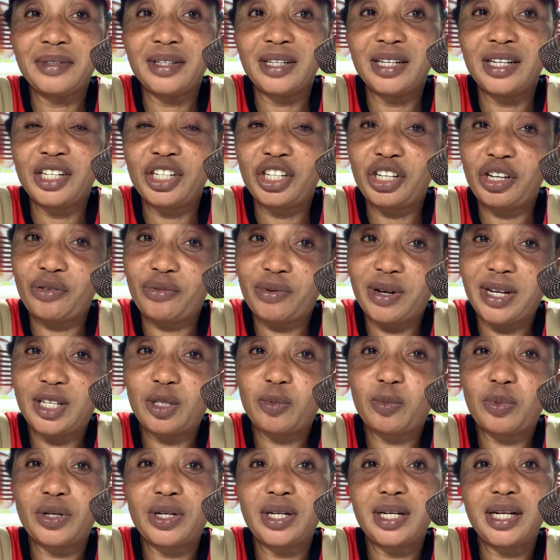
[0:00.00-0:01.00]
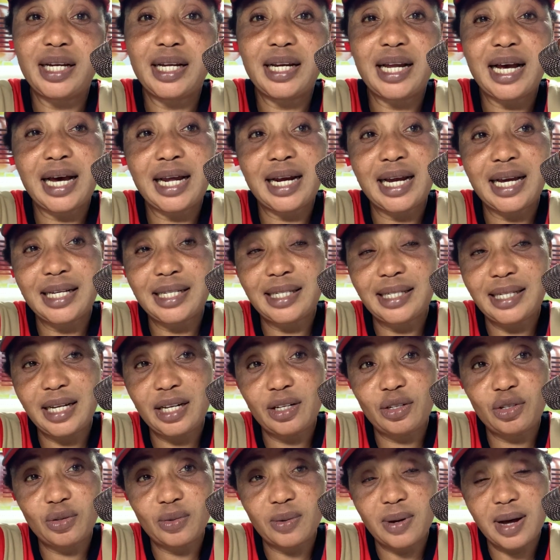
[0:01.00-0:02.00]
She responded and I
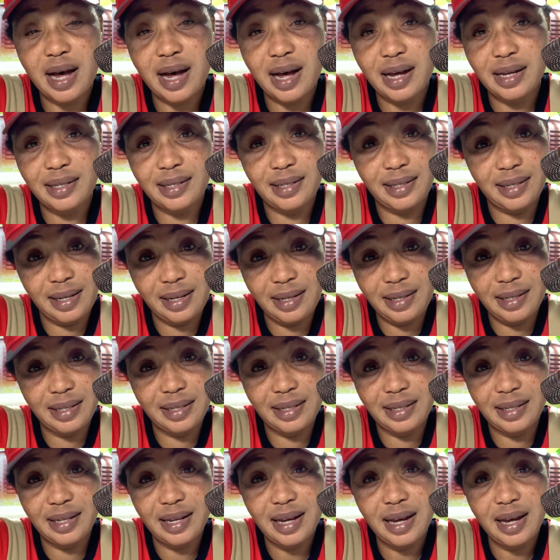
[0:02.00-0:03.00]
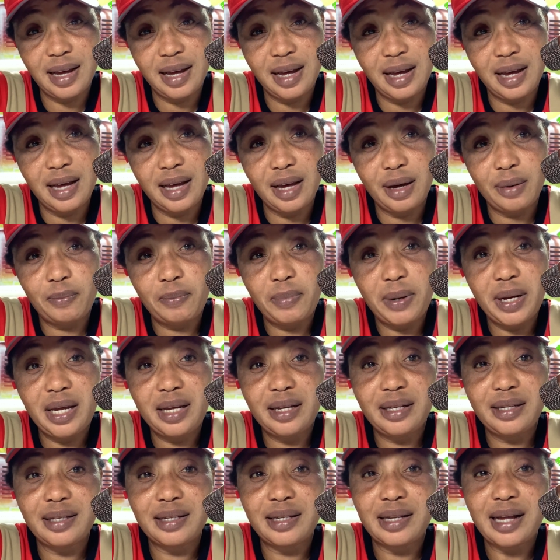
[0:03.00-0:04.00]
said to her, sis,
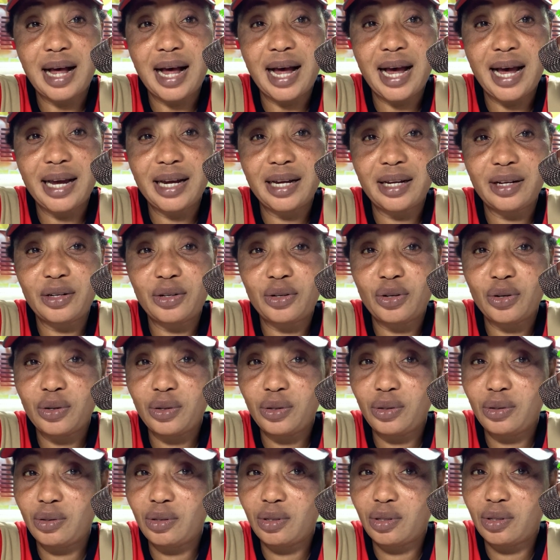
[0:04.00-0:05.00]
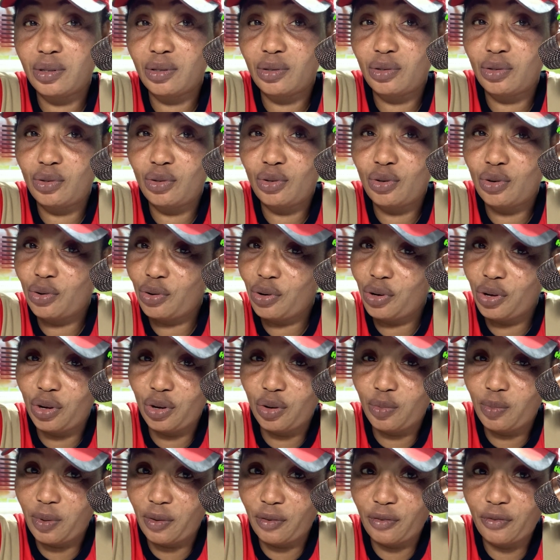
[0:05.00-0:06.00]
please, I don't know you
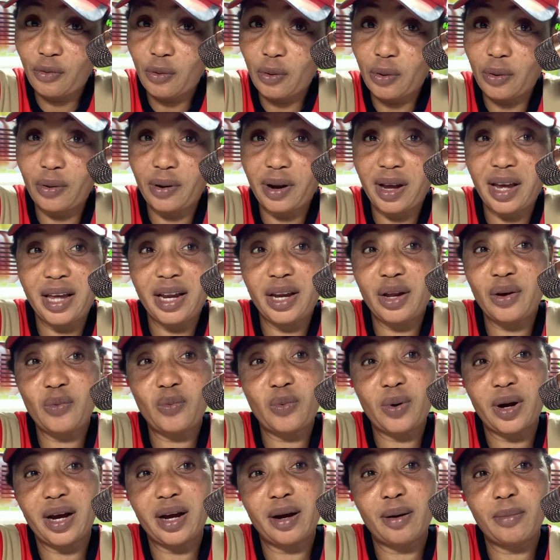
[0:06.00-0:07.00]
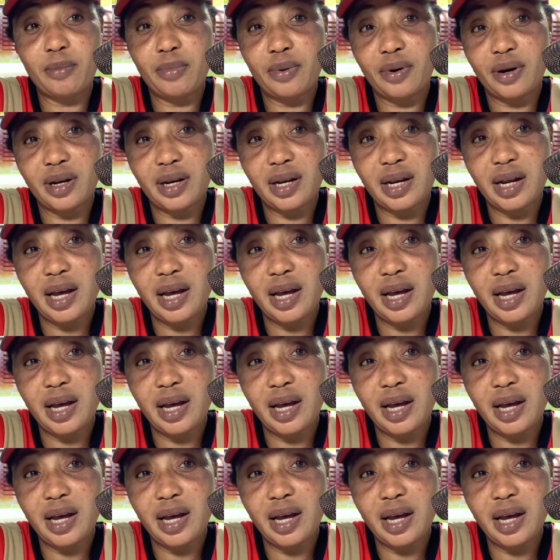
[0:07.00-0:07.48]
before or anywhere, but